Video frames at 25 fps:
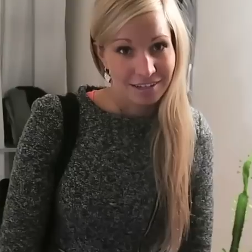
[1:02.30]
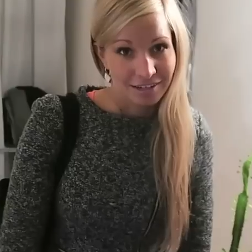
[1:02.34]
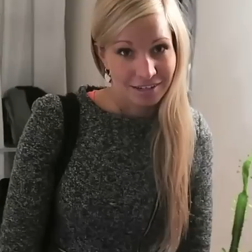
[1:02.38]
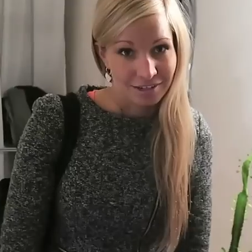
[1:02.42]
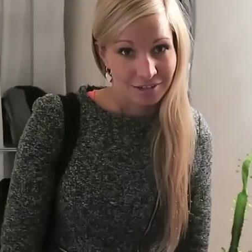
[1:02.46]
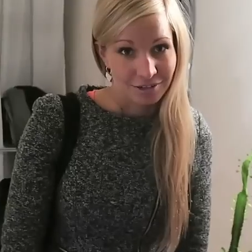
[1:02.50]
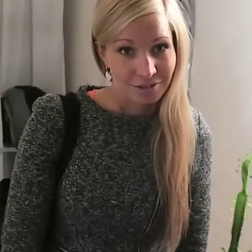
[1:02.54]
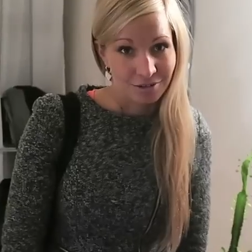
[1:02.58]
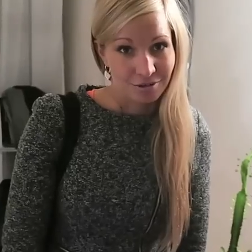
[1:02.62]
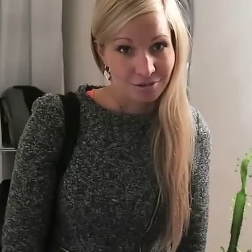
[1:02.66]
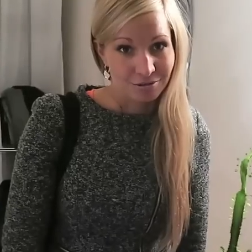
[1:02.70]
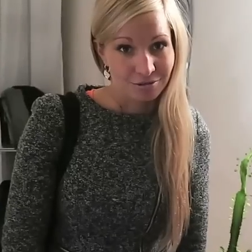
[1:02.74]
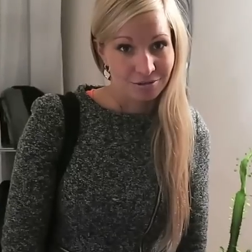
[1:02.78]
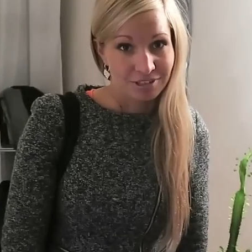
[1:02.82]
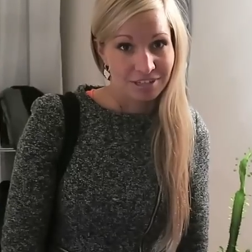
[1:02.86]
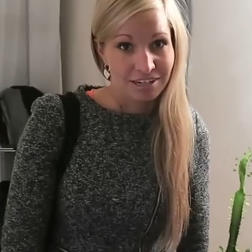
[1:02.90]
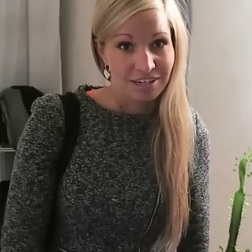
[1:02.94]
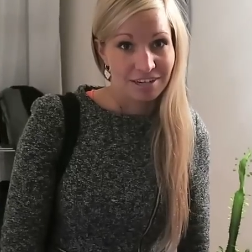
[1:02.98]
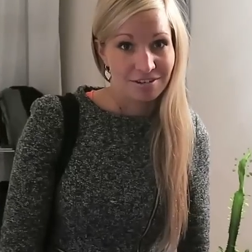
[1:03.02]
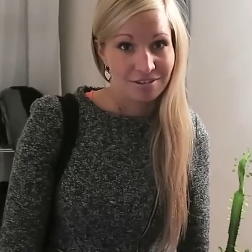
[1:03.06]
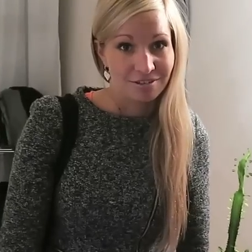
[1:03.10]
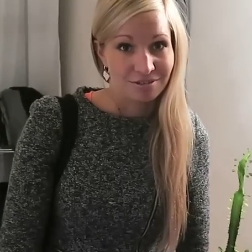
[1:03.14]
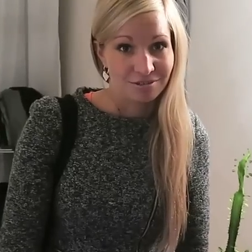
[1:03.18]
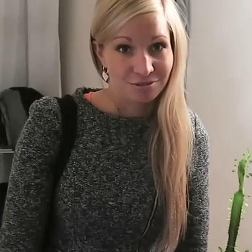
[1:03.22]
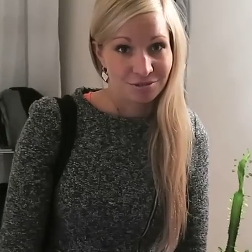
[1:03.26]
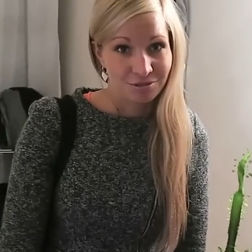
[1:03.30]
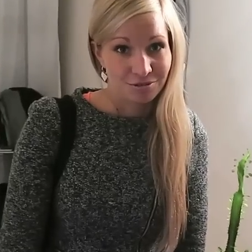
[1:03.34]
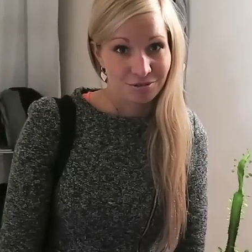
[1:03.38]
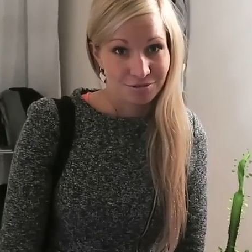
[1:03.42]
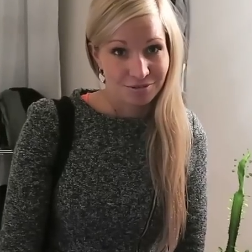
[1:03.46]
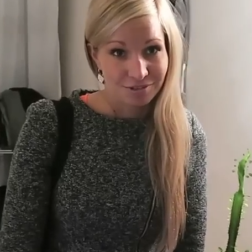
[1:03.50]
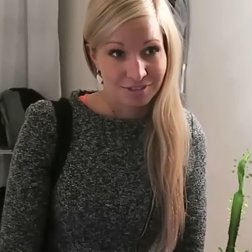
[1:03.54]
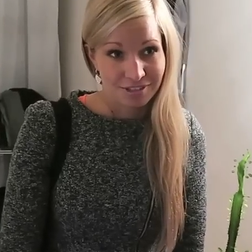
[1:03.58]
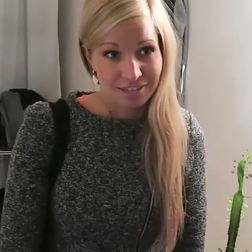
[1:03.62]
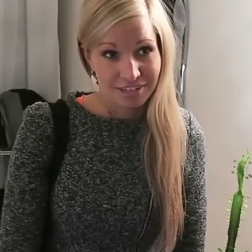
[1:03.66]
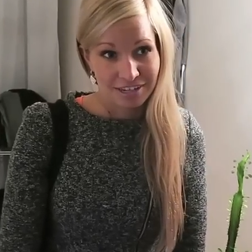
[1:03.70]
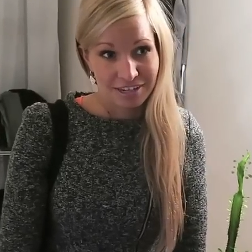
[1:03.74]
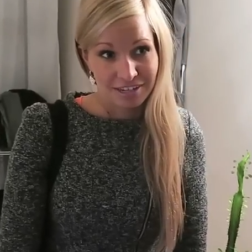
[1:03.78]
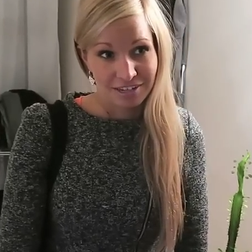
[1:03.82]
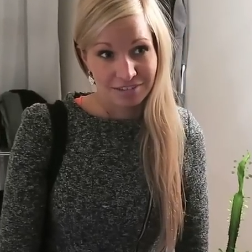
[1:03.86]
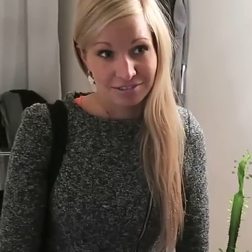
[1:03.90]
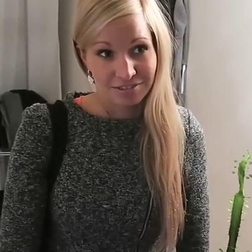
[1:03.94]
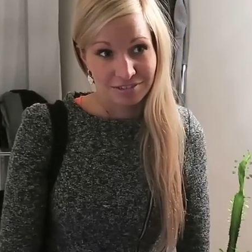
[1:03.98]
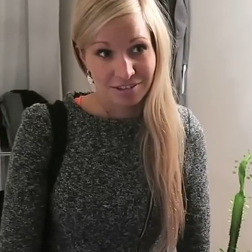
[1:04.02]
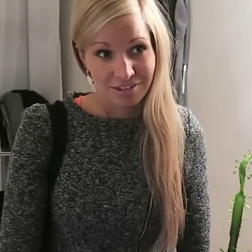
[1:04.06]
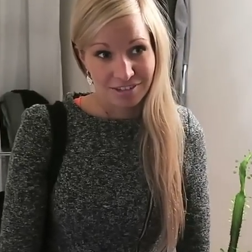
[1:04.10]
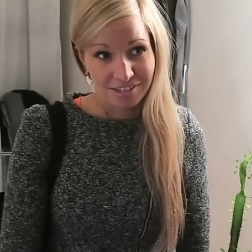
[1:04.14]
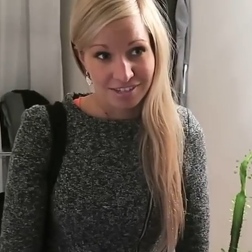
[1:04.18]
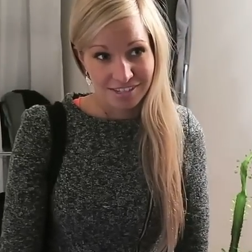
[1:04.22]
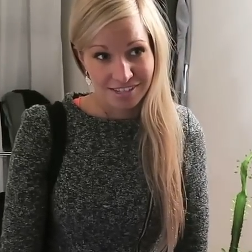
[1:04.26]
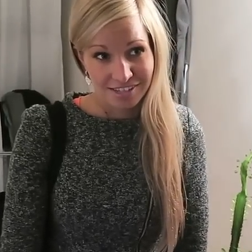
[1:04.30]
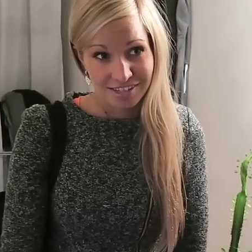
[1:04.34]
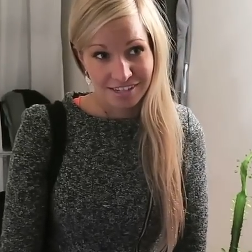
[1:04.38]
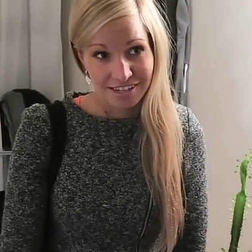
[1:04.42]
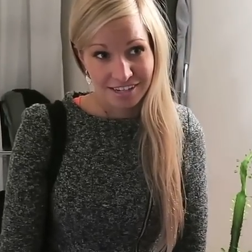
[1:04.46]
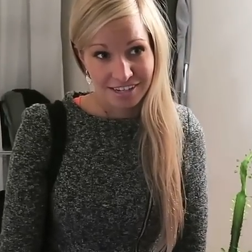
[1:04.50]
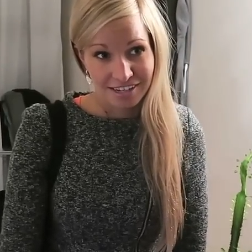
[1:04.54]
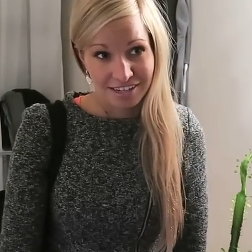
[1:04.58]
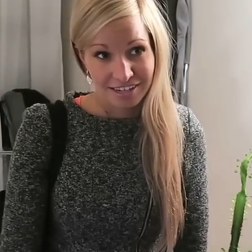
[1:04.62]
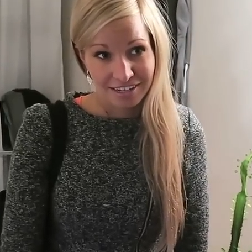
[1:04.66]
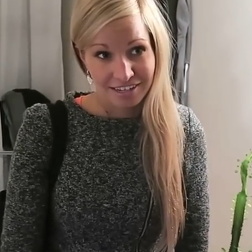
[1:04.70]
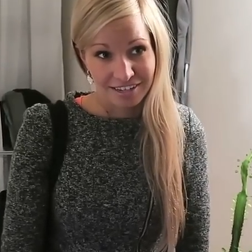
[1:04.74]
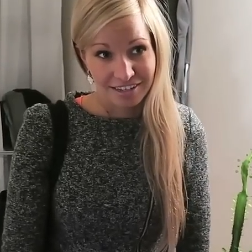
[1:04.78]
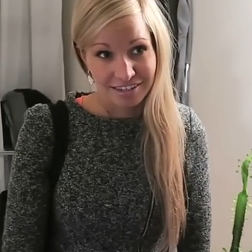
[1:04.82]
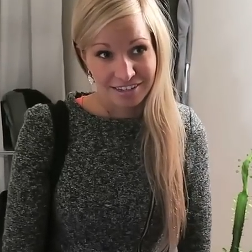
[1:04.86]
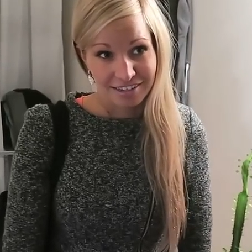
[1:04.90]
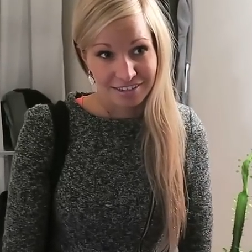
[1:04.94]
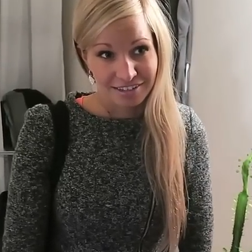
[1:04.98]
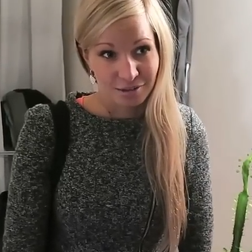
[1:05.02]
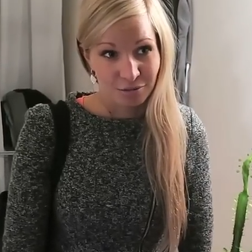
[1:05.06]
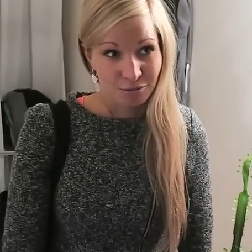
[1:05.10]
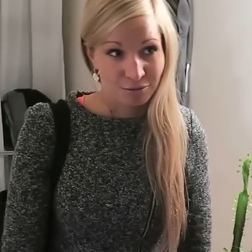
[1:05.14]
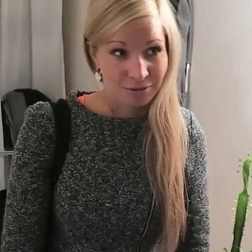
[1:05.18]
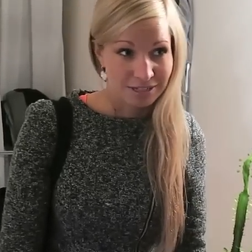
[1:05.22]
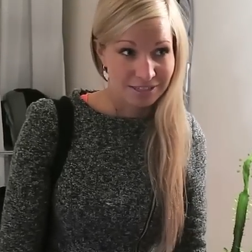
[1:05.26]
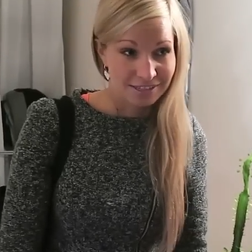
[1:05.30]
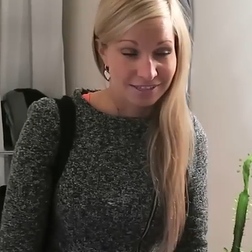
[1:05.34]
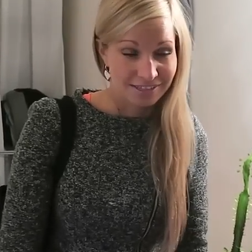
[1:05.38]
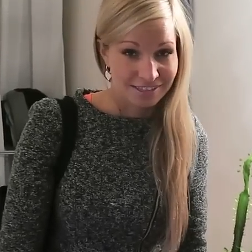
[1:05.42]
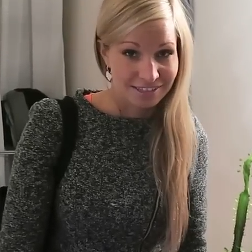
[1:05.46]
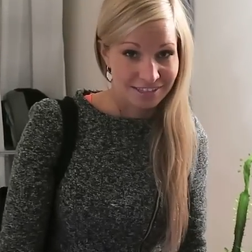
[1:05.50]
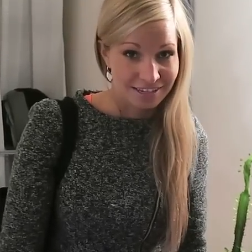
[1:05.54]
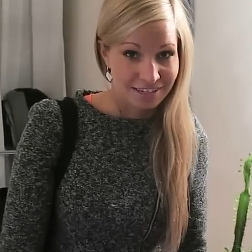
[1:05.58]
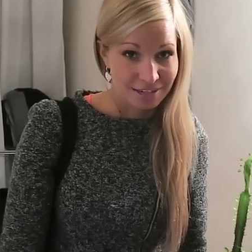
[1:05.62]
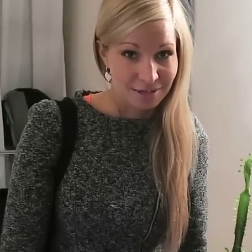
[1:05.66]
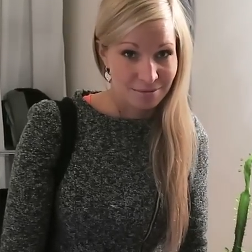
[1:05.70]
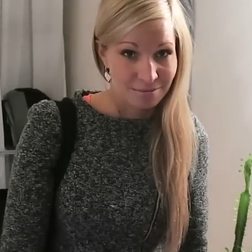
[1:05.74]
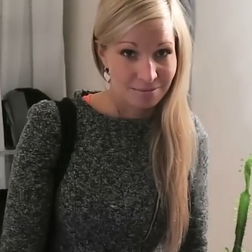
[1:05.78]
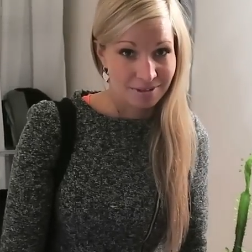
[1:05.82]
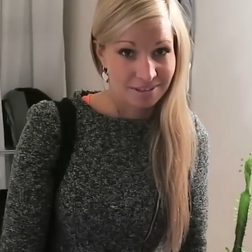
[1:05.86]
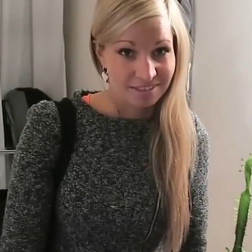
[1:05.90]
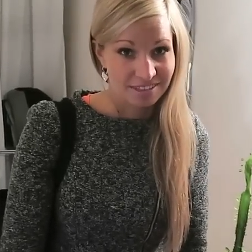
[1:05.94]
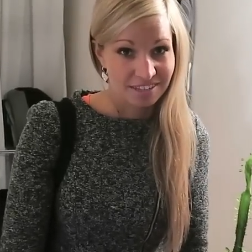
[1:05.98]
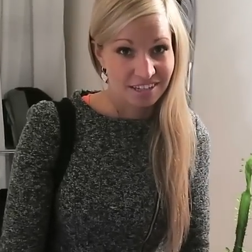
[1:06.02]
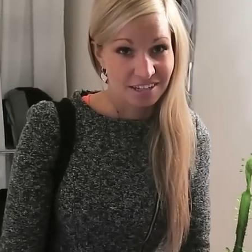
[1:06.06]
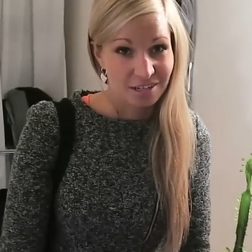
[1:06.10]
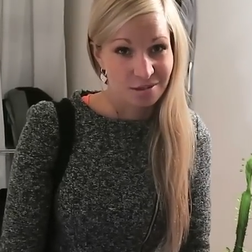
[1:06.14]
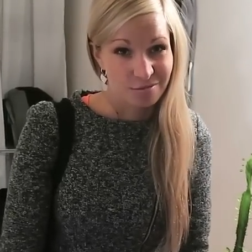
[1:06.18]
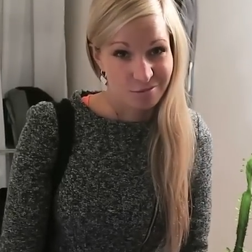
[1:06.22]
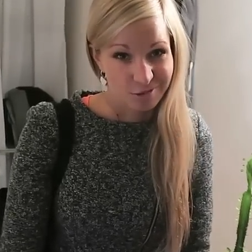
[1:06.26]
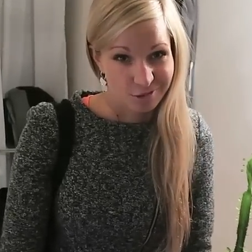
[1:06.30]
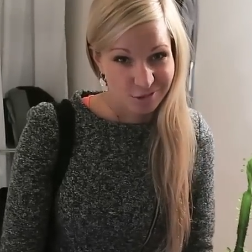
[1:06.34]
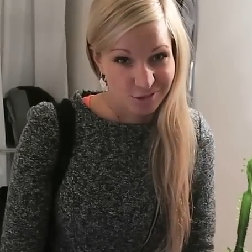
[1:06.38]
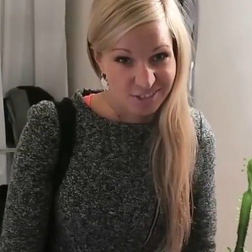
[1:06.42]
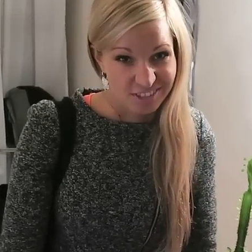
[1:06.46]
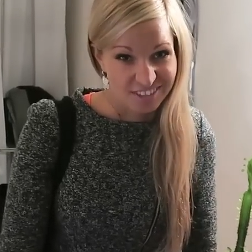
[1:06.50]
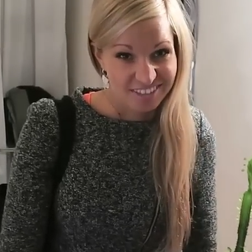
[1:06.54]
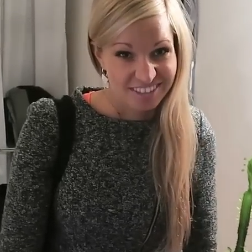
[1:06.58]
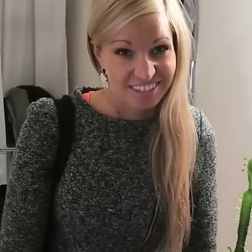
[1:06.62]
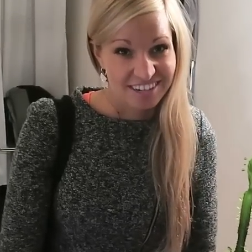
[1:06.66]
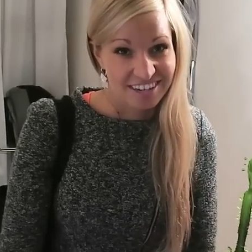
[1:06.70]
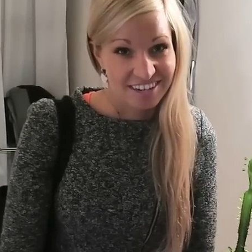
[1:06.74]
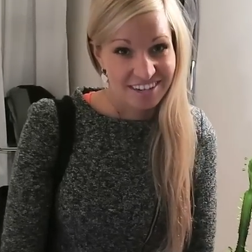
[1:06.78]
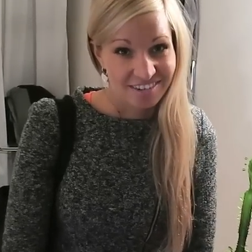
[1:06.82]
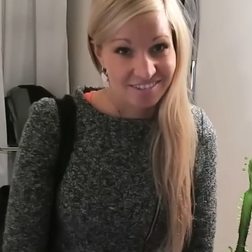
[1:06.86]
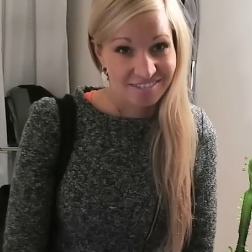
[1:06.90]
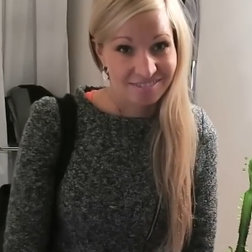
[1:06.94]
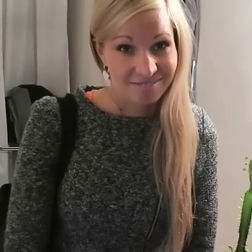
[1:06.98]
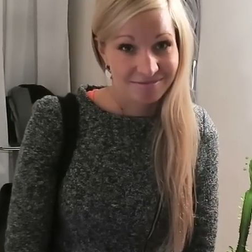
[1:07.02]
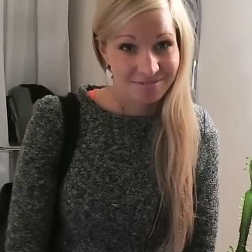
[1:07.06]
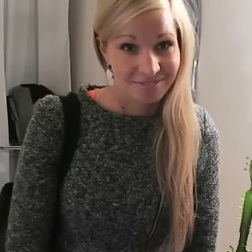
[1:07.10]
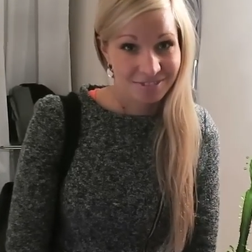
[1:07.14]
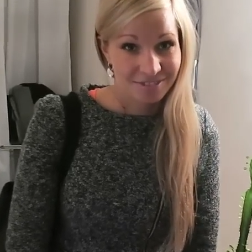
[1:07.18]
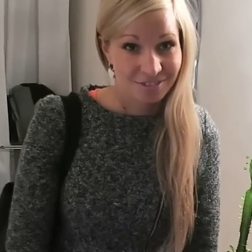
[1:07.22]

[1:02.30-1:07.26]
I go there on Tuesday, Thursday and Wednesday, but I wasn't there.